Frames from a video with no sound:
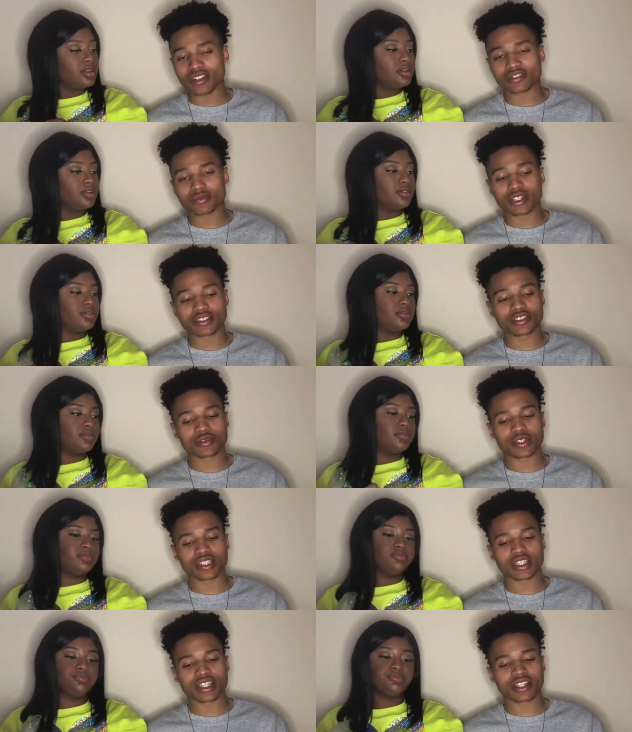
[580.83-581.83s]
Speaker 1: Especially with
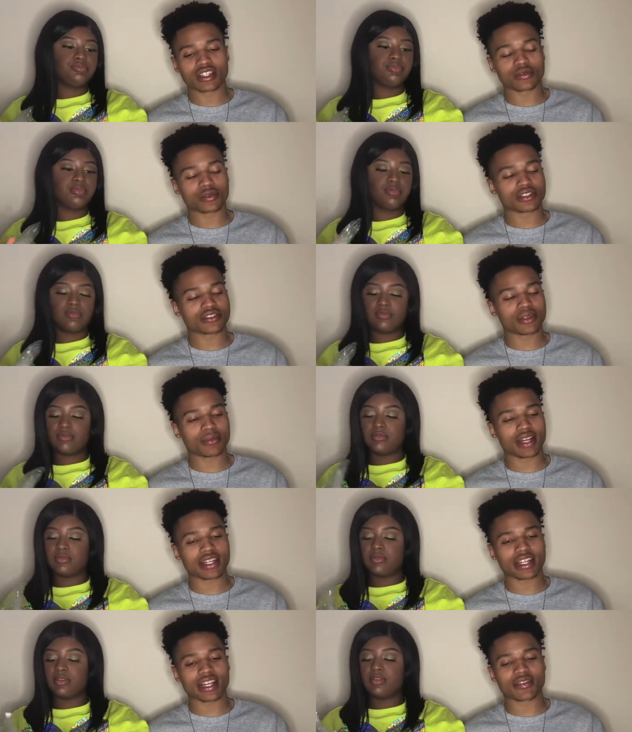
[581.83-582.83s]
dealing with somebody
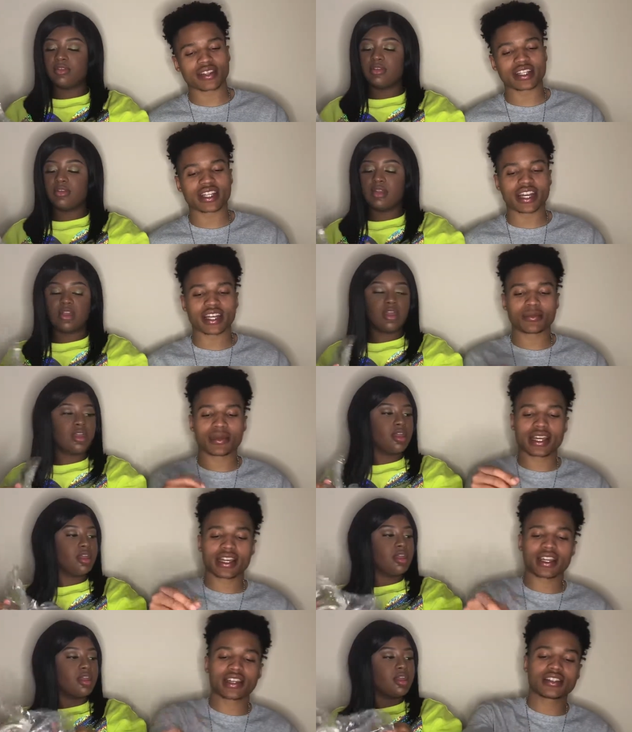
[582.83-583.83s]
every day,
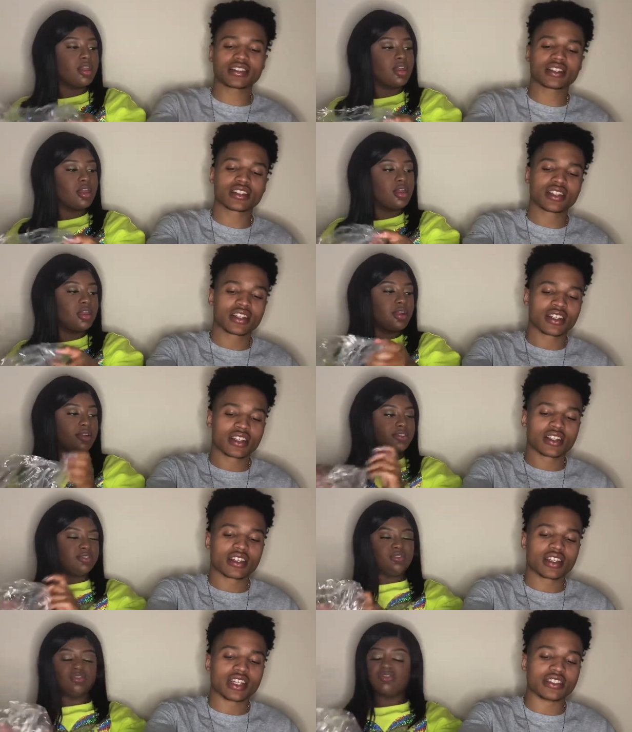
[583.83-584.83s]
man.
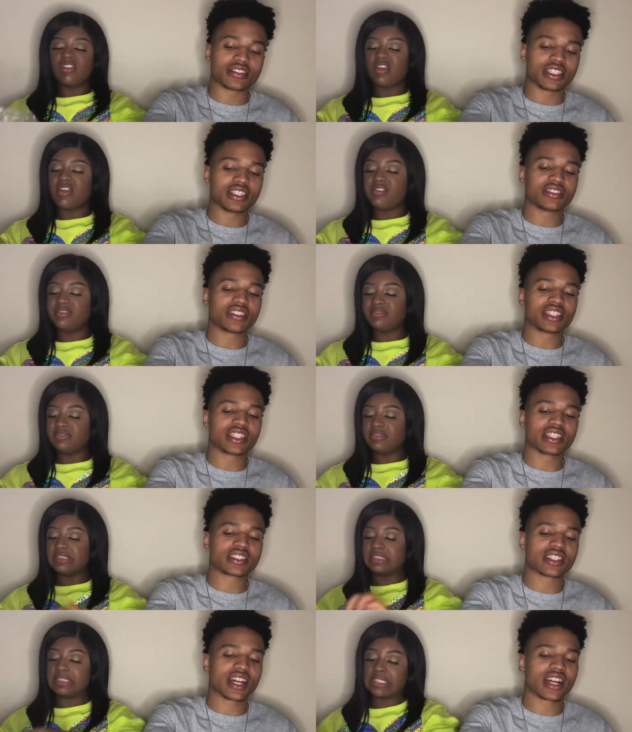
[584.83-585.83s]
It's easy to get
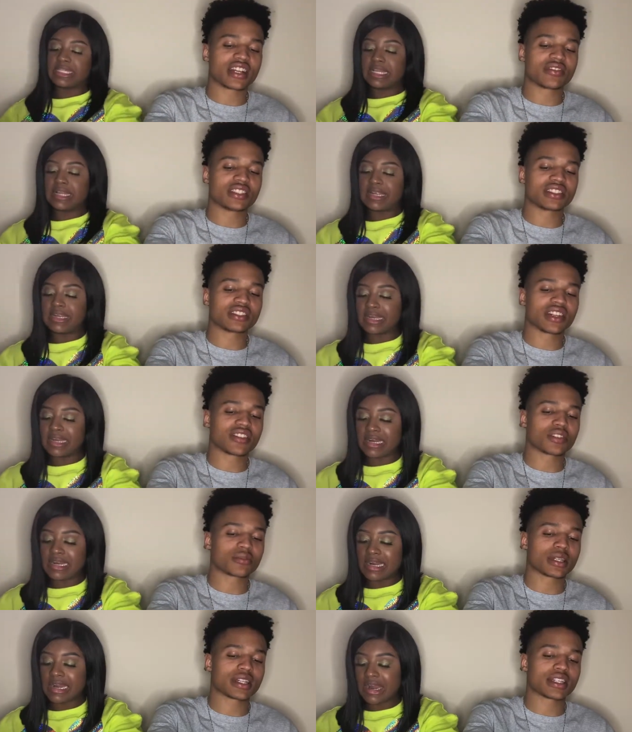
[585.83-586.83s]
tired of each other,
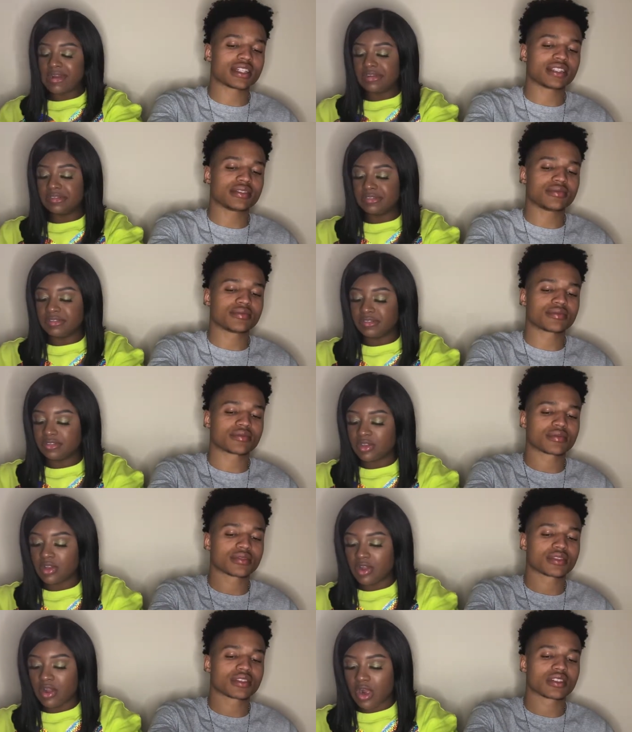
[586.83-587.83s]
man.
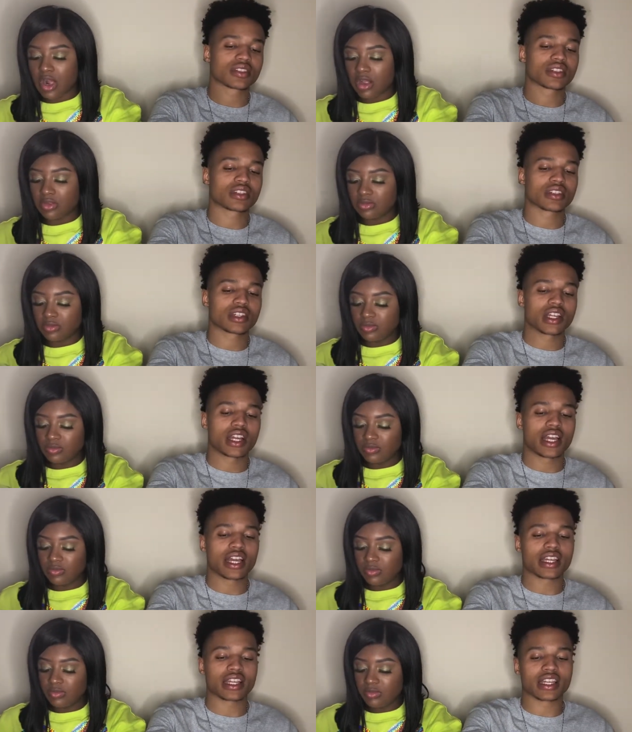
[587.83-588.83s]

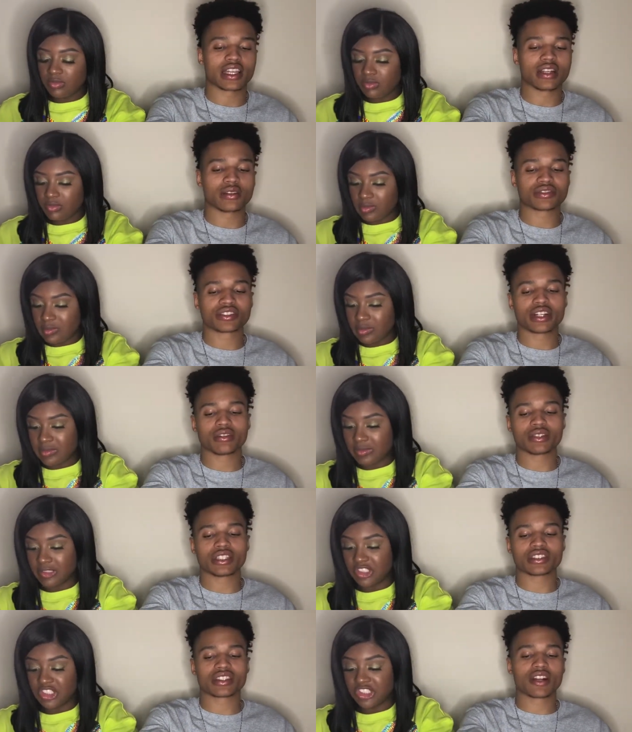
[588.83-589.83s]
And get upset with
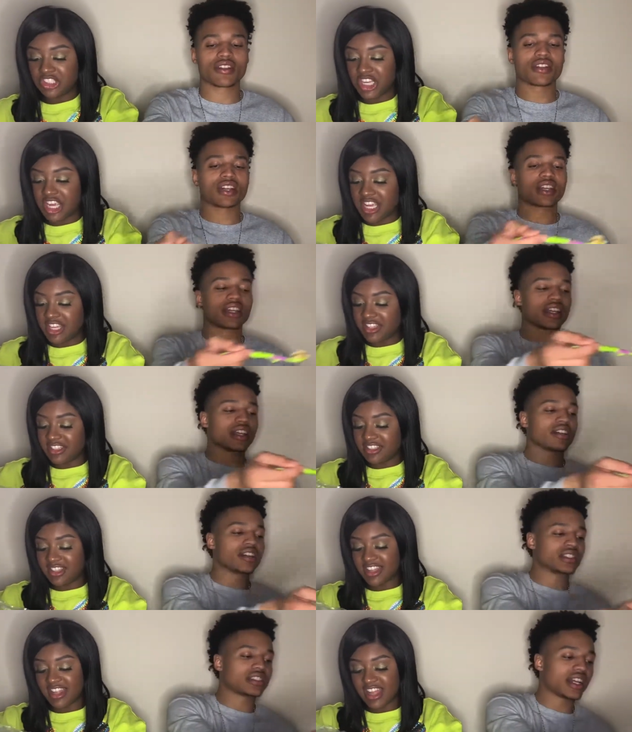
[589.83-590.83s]
each other and get
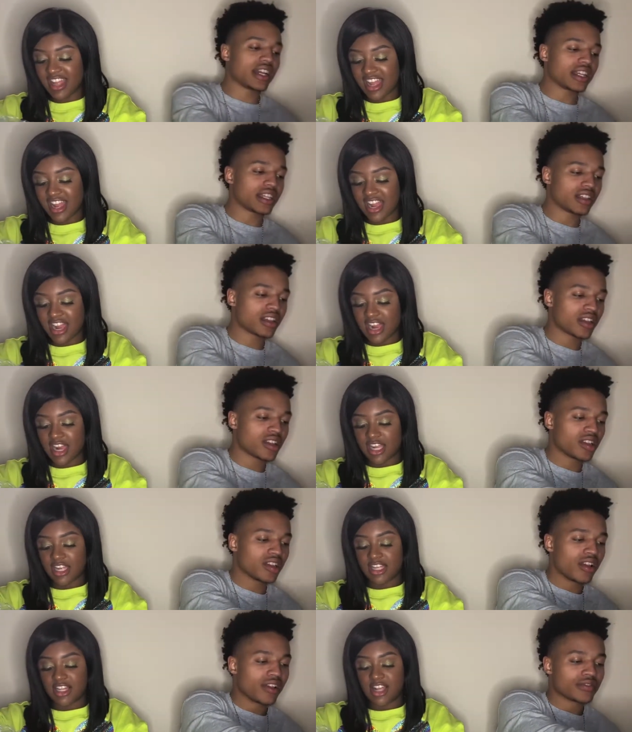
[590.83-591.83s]
irritated.
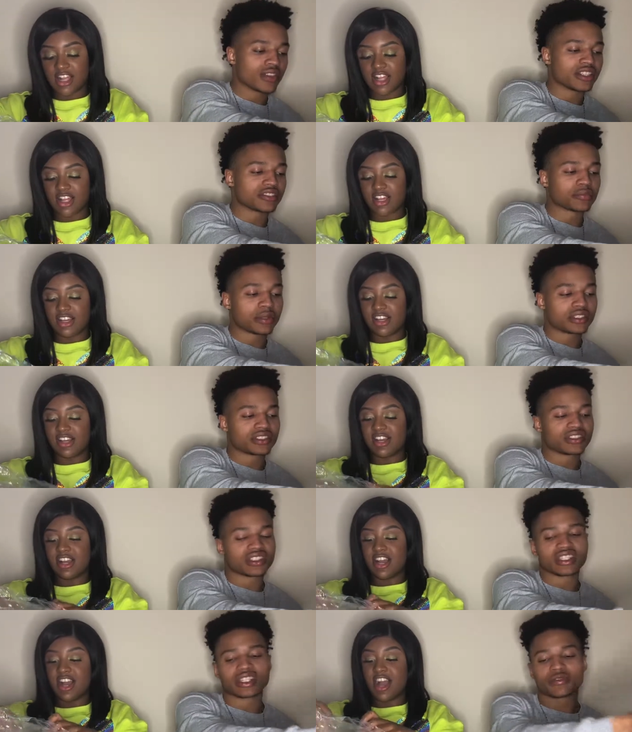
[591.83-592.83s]

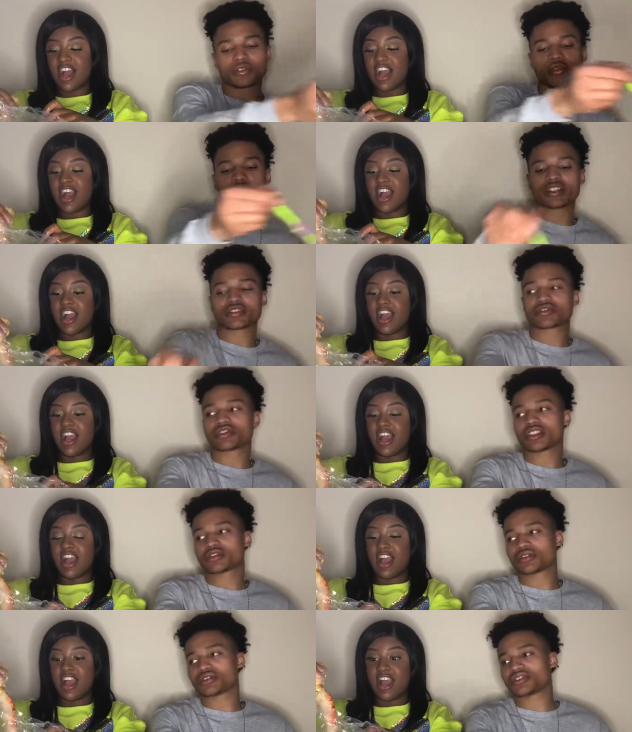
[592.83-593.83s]
Especially if you're in a
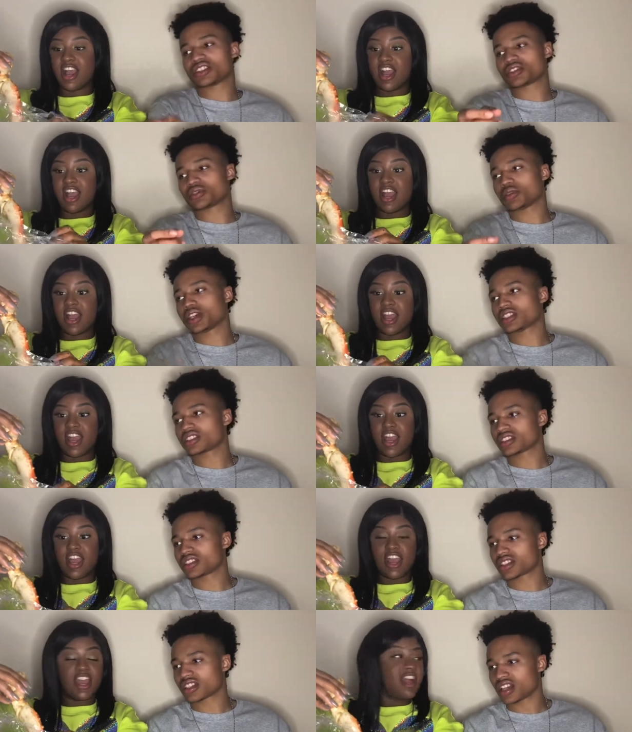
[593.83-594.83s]
stressful situation.
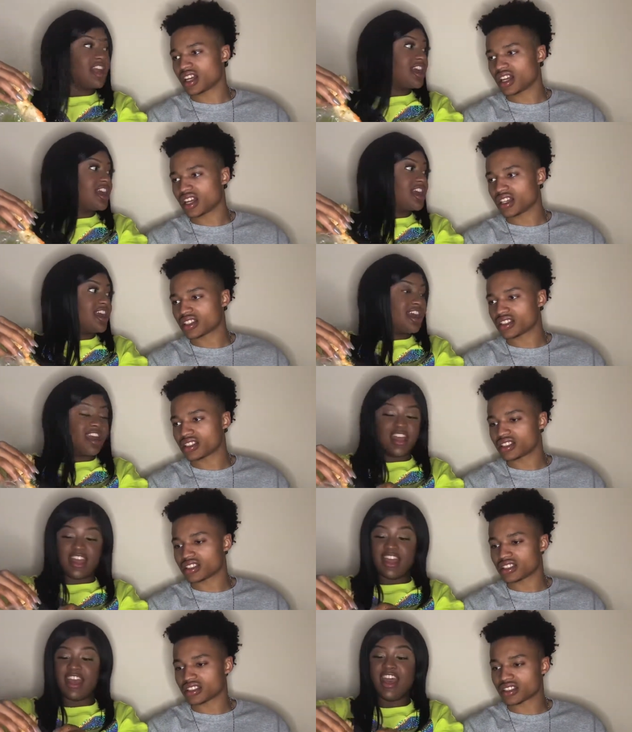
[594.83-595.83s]
Golly.